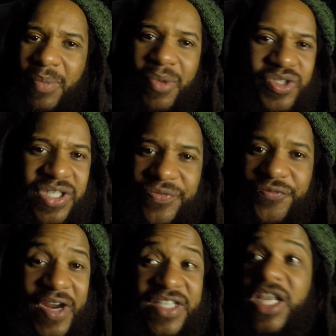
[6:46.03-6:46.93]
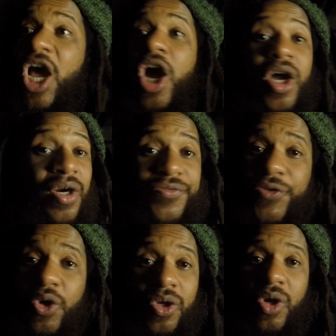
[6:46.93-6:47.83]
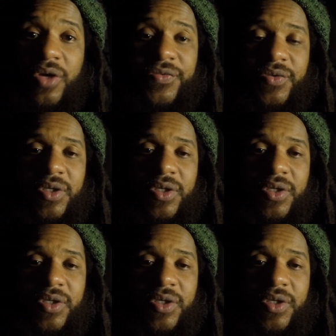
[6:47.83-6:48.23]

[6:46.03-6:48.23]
but most of the friends are gonna fall off.